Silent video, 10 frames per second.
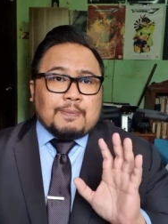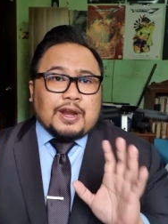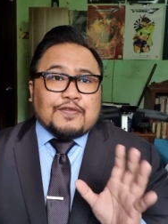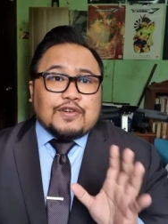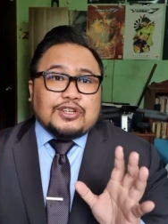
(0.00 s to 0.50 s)

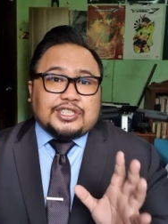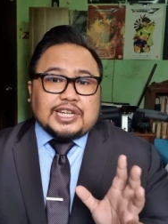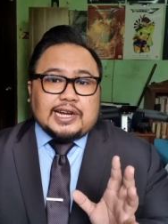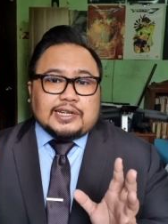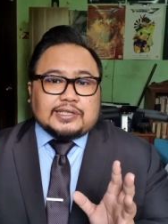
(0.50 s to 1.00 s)
preferred
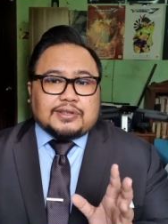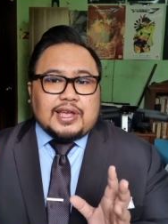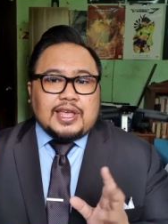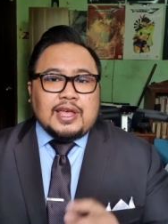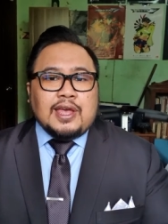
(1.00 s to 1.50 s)
shares,
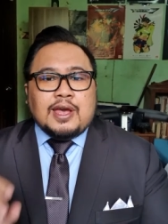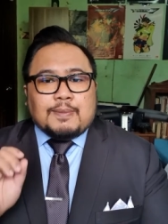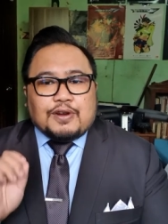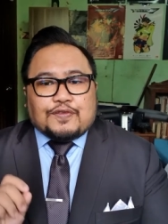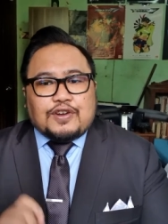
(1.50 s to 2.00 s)
okay?
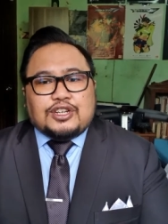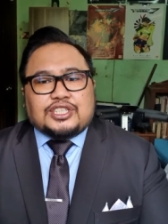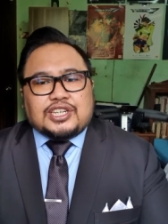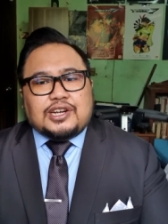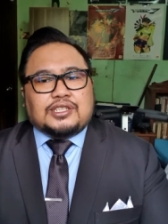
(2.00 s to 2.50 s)
Preferred
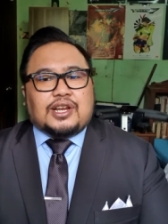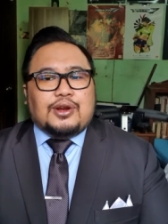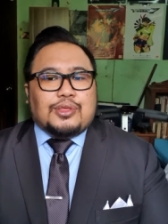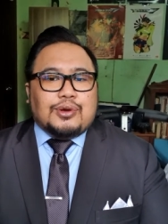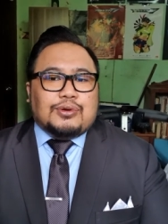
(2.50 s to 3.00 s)
shares
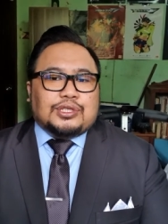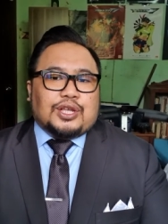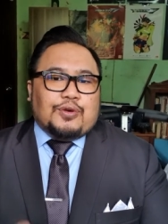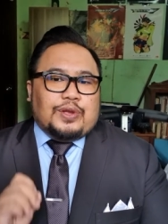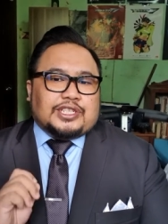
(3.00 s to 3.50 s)
are
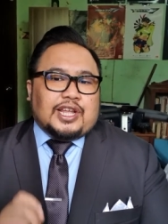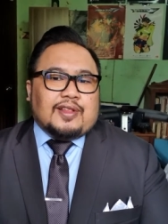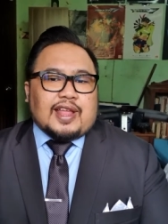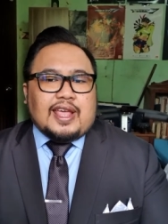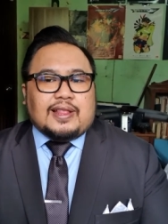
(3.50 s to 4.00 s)
those which
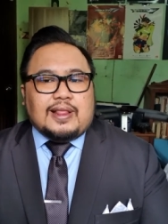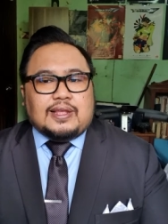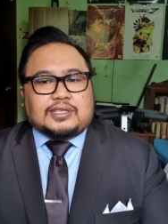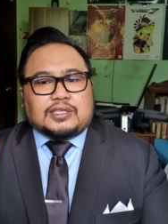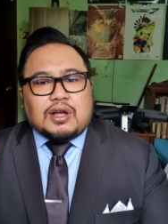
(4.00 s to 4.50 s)
entitle
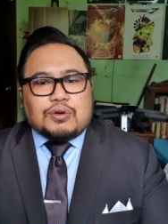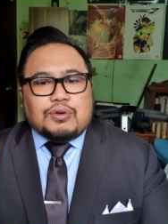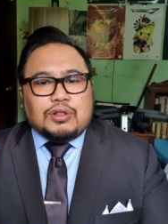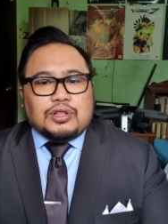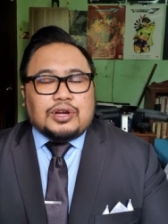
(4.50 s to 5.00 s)
the
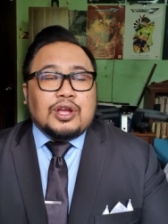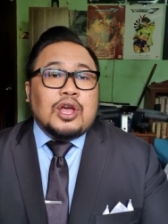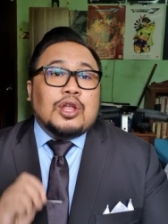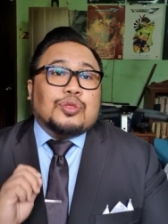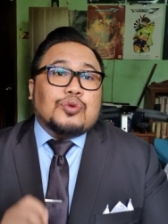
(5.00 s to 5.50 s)
stockholder
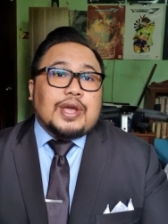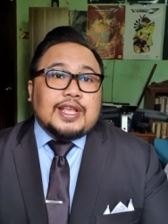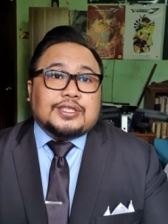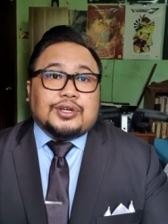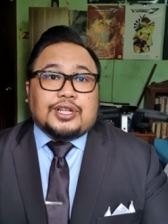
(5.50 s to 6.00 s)
to a
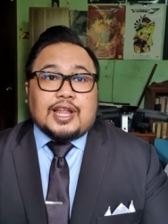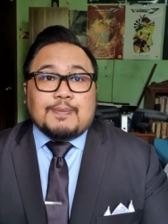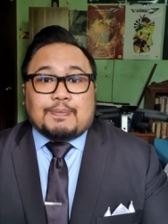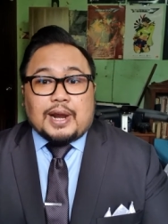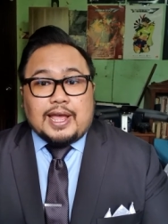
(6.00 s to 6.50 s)

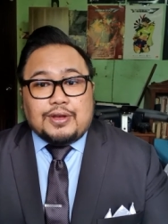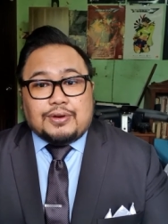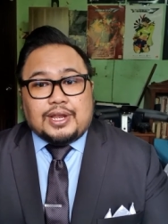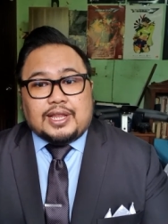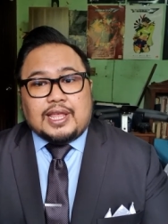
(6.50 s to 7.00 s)
certain
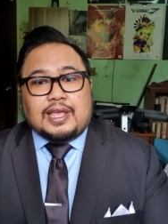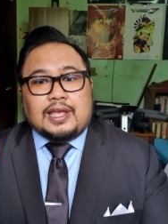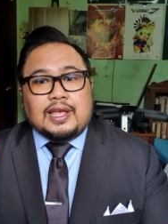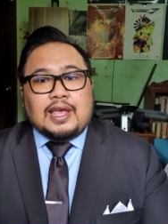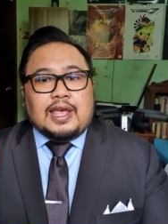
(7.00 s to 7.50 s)
priority.
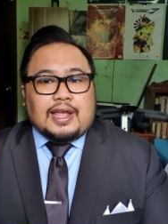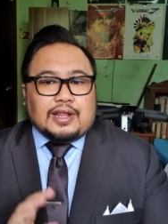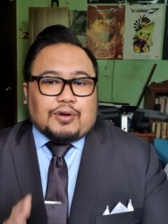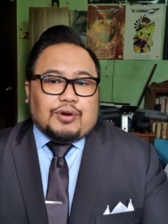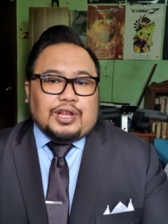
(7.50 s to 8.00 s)

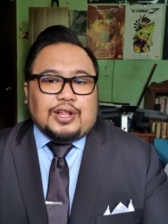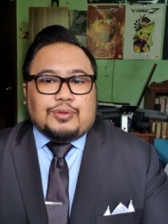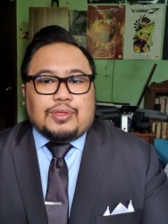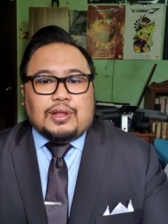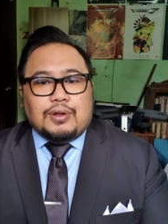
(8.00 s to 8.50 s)
And according
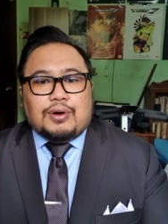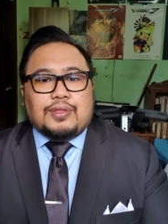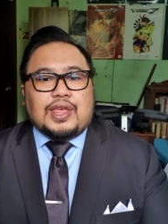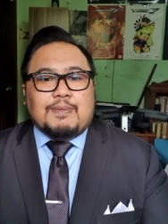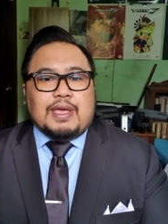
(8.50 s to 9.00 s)
to the law,
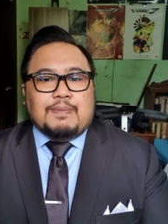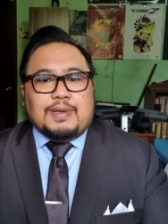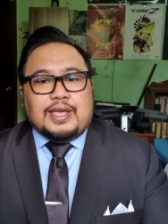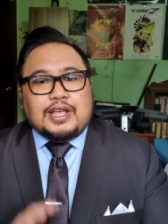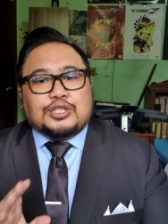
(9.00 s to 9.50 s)
they may
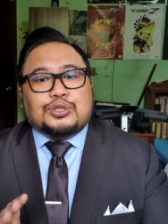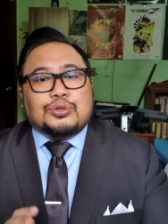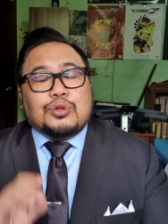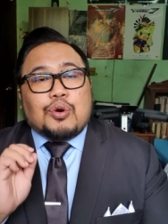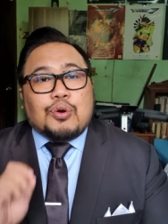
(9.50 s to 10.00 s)
be
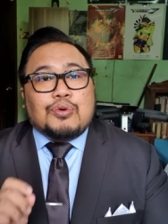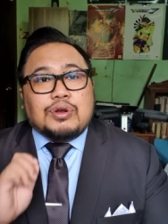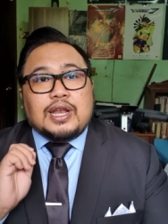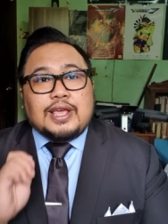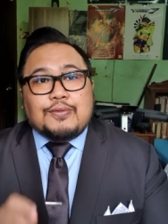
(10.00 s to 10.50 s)
issued
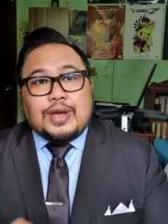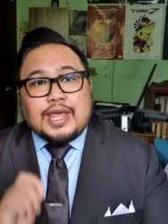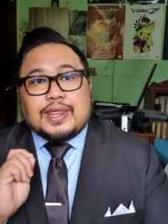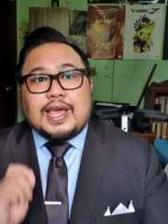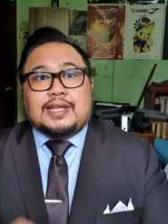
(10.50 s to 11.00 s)
only
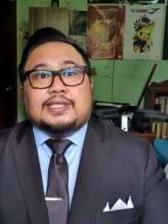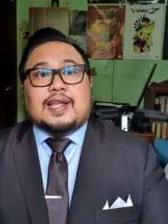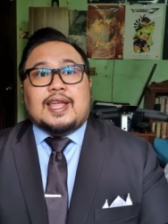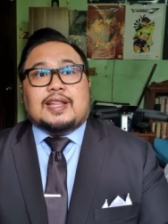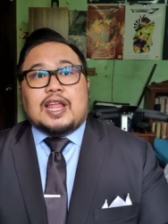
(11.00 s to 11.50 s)
with a
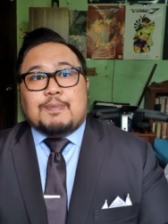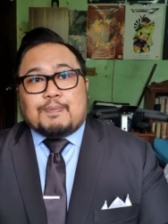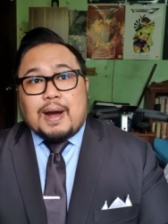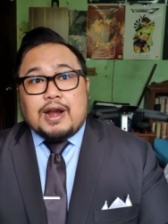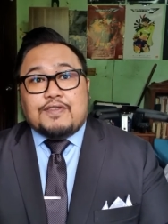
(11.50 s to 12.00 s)
stated
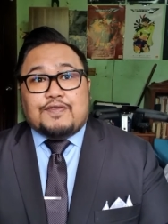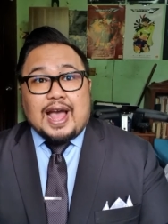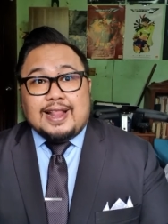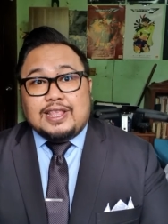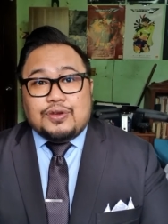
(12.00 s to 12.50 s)
par
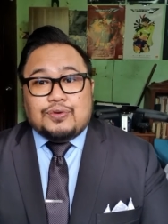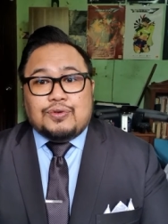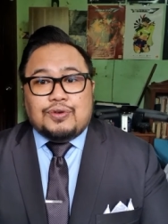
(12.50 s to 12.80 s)
value,